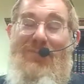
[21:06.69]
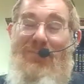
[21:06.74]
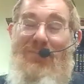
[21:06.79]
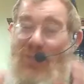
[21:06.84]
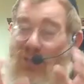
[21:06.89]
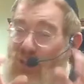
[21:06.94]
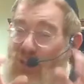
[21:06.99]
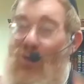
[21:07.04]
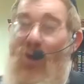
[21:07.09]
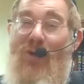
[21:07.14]
be
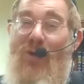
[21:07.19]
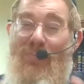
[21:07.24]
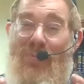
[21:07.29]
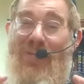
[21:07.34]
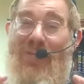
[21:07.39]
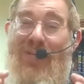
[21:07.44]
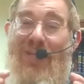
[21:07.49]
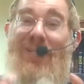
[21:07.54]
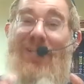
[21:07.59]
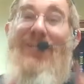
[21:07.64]
sharp
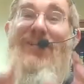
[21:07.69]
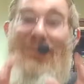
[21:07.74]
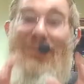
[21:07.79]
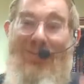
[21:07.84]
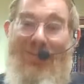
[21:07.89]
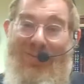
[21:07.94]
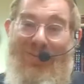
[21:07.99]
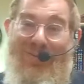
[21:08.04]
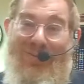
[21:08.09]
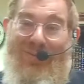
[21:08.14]
and
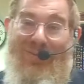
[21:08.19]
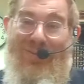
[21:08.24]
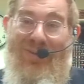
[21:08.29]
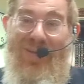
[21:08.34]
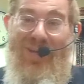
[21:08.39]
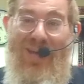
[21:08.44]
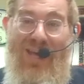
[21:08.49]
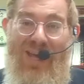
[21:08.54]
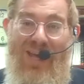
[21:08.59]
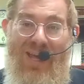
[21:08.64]
clear.
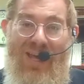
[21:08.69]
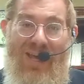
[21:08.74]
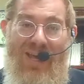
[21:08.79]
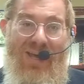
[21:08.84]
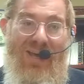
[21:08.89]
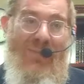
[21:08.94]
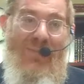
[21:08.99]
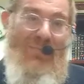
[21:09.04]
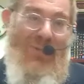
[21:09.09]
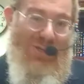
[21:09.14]

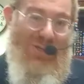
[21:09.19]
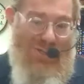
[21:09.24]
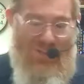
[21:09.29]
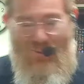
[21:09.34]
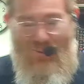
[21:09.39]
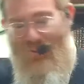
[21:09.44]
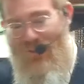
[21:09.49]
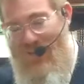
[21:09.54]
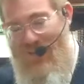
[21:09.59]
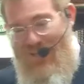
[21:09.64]
But as
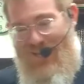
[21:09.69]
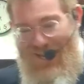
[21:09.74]
soon as an